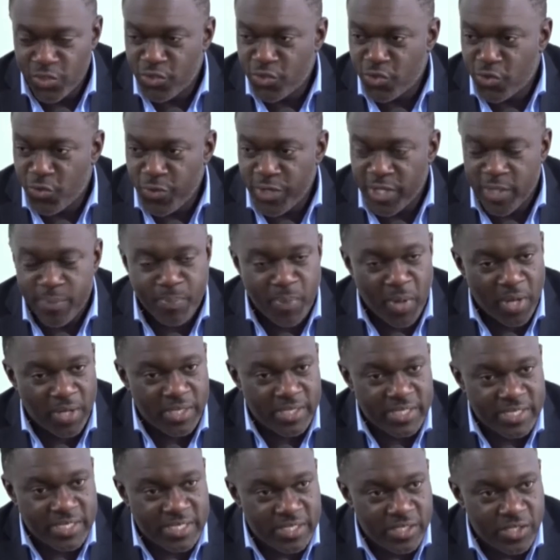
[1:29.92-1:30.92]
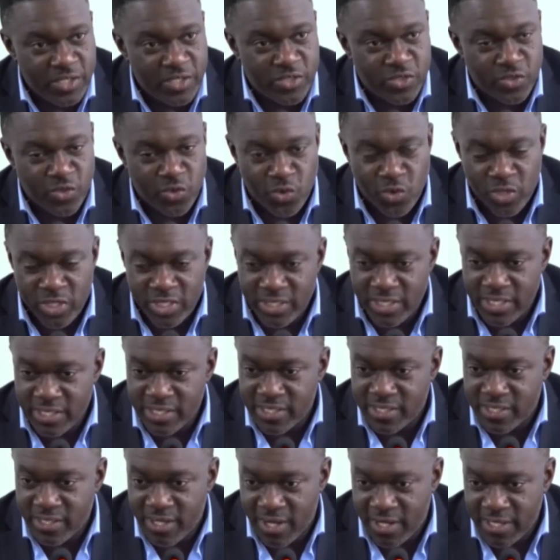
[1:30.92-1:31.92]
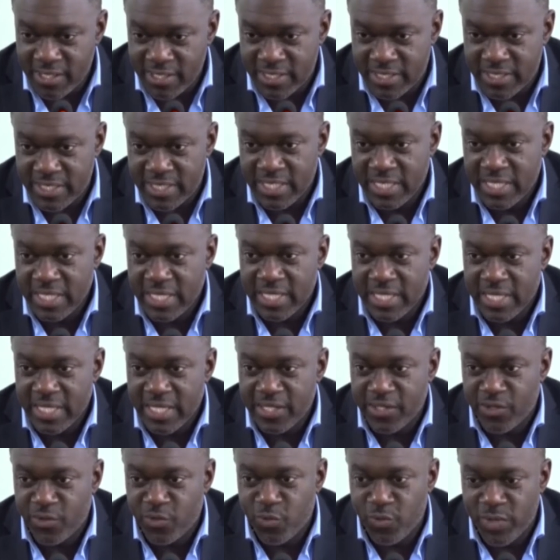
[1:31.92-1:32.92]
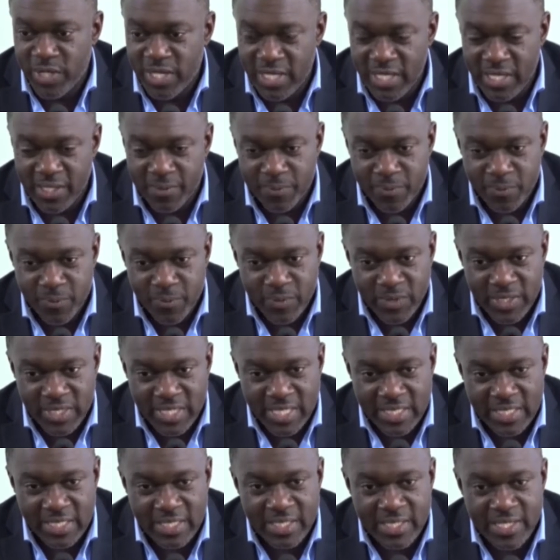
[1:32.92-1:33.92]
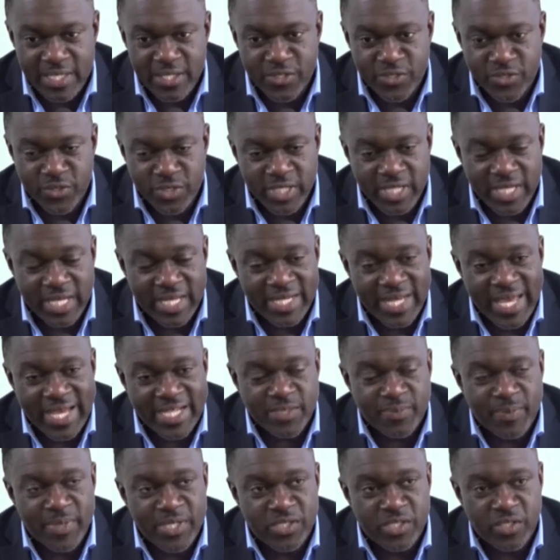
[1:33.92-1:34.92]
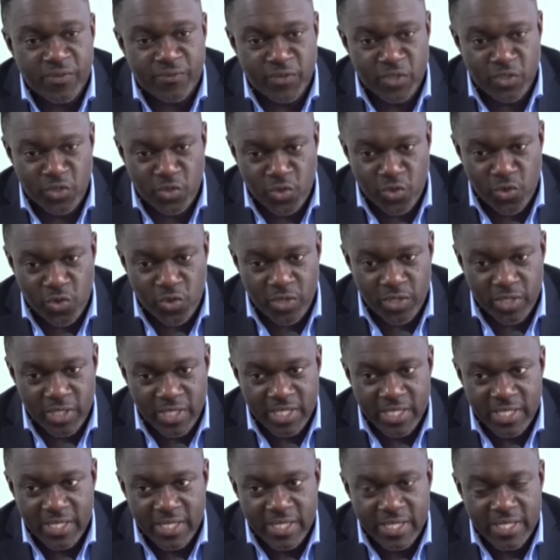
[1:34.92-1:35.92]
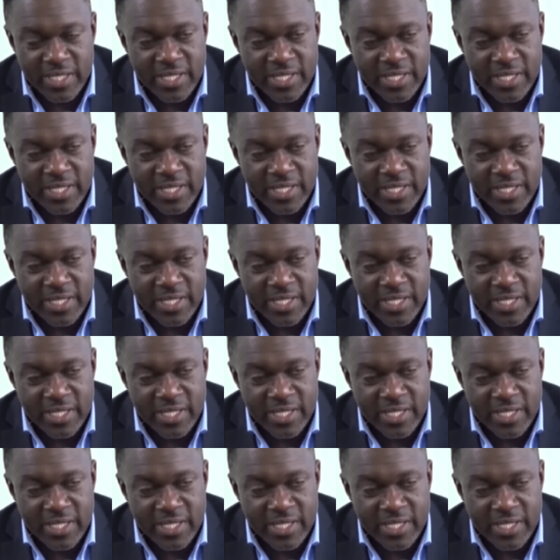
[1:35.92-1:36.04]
to create policies or discuss in a way that leads to the enactment of the law